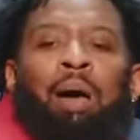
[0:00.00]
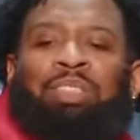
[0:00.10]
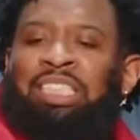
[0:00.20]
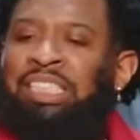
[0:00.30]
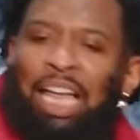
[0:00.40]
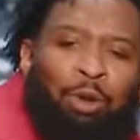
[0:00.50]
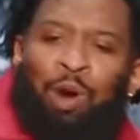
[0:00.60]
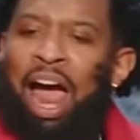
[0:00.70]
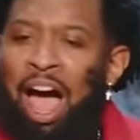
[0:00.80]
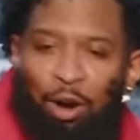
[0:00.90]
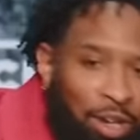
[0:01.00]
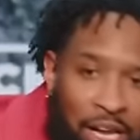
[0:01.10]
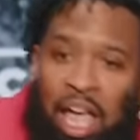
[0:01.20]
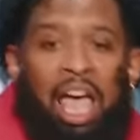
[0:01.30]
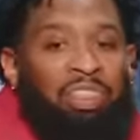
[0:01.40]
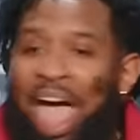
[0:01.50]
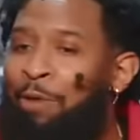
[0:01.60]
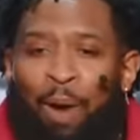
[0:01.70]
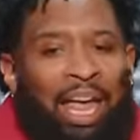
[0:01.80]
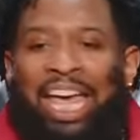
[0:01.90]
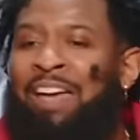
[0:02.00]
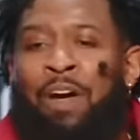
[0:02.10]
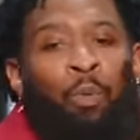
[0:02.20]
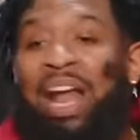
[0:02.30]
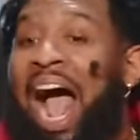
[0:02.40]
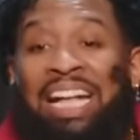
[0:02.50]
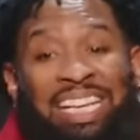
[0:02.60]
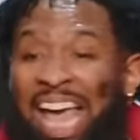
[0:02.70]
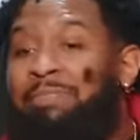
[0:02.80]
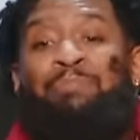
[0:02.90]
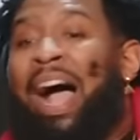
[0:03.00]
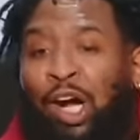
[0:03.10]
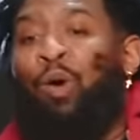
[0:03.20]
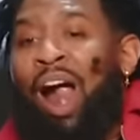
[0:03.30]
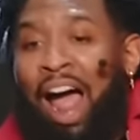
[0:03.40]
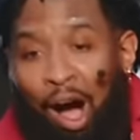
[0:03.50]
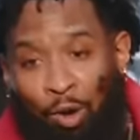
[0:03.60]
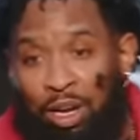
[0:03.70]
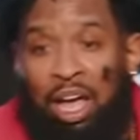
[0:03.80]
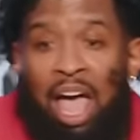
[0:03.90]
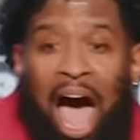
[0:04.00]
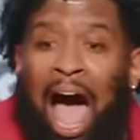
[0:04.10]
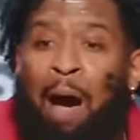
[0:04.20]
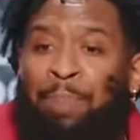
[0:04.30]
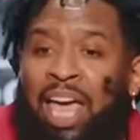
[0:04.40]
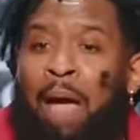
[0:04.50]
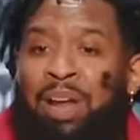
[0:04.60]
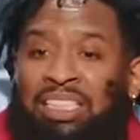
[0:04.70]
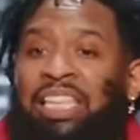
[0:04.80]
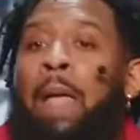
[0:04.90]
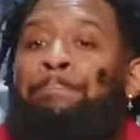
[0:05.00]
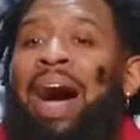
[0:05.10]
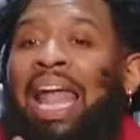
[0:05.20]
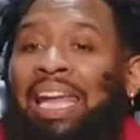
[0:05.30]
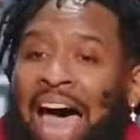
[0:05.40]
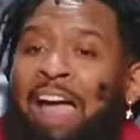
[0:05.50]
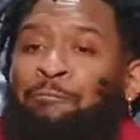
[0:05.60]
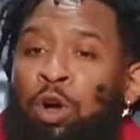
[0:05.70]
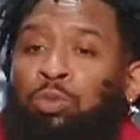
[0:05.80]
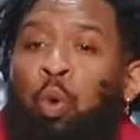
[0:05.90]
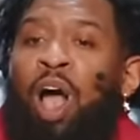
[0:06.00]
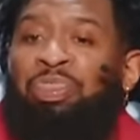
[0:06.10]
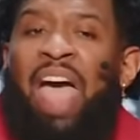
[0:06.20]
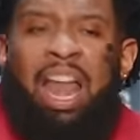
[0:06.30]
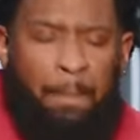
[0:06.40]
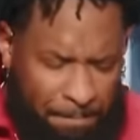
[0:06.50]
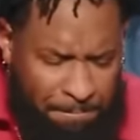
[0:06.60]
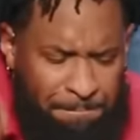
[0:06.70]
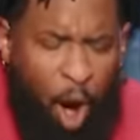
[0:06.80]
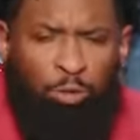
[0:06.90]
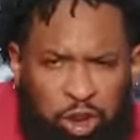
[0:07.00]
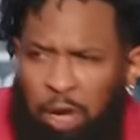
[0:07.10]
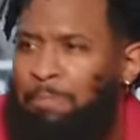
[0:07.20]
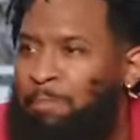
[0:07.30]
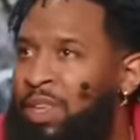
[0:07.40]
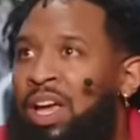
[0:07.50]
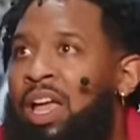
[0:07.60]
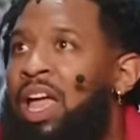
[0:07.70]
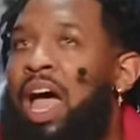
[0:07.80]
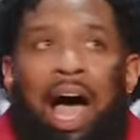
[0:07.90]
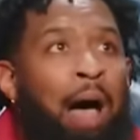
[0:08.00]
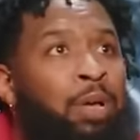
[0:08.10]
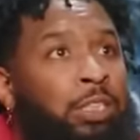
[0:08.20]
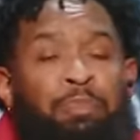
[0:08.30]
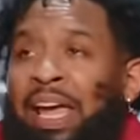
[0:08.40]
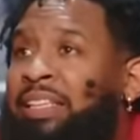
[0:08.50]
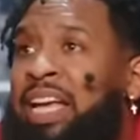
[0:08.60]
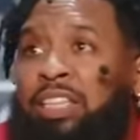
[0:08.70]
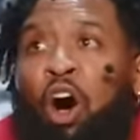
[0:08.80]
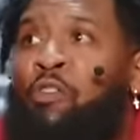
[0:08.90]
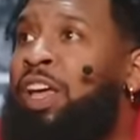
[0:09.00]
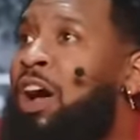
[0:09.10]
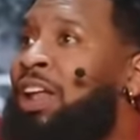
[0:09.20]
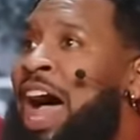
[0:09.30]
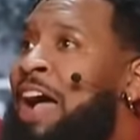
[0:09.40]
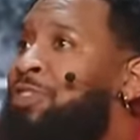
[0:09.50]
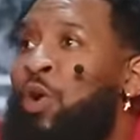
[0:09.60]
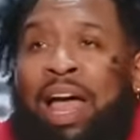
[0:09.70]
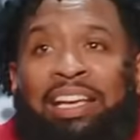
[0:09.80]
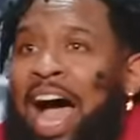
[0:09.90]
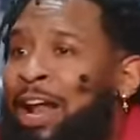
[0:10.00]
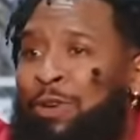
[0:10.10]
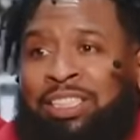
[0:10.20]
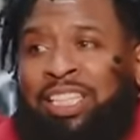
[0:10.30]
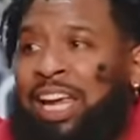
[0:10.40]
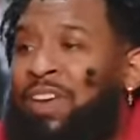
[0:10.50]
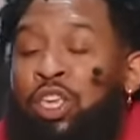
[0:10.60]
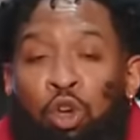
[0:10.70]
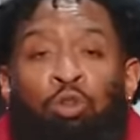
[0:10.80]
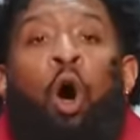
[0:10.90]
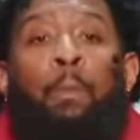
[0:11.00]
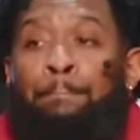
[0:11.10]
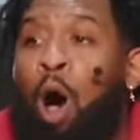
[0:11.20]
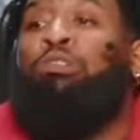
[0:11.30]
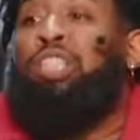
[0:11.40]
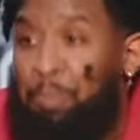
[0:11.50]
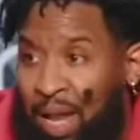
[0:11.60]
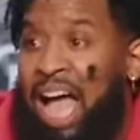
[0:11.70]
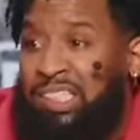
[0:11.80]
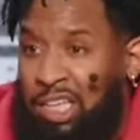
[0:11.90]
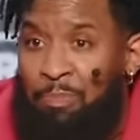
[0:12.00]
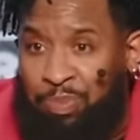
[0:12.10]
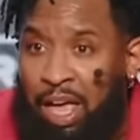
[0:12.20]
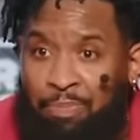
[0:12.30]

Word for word: I'm still around. That way, even when I get my crown, I'll be able to say my life was one that multiplied. I'm going to speak this over your life. You ain't got to receive it. you going to multiply something.